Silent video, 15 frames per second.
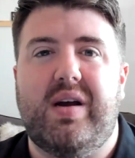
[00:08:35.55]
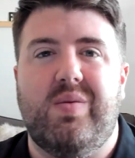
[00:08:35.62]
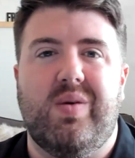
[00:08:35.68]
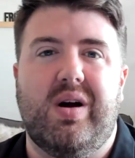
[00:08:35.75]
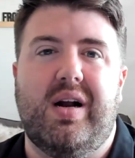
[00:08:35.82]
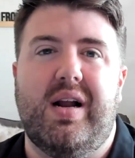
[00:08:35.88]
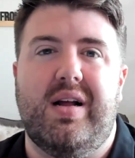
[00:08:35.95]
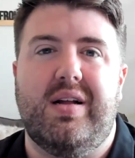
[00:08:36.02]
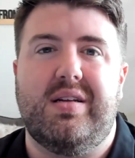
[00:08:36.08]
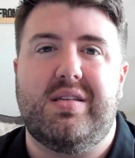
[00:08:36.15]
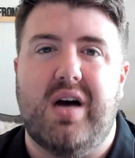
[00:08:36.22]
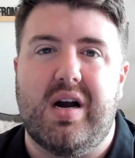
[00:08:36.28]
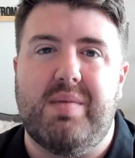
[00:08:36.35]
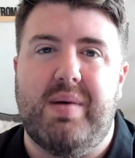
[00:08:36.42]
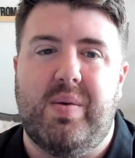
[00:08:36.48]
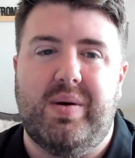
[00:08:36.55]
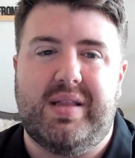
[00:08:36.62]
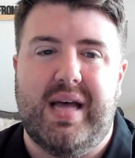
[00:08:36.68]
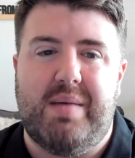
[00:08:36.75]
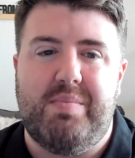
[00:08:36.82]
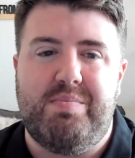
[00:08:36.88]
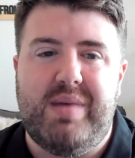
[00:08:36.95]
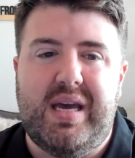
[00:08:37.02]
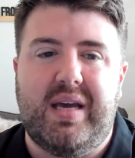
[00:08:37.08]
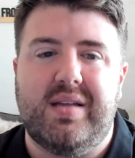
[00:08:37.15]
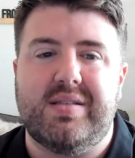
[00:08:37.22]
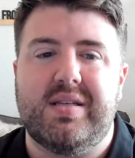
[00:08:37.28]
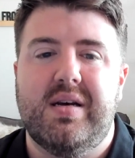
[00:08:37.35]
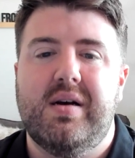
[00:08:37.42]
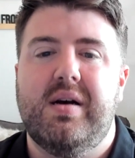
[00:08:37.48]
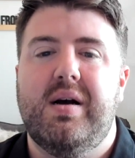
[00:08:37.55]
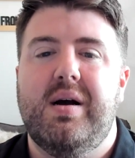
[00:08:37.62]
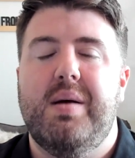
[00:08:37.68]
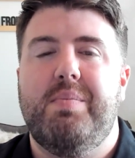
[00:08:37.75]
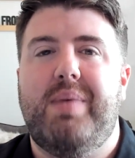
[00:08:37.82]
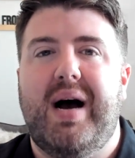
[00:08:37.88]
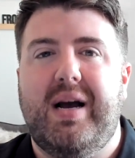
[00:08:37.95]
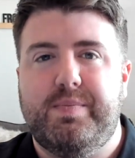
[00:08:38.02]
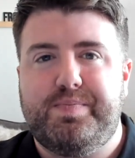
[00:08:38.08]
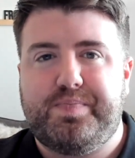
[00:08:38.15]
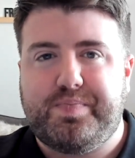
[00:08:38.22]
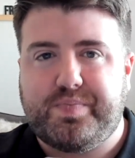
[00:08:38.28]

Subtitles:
and we're going to talk about what that means, but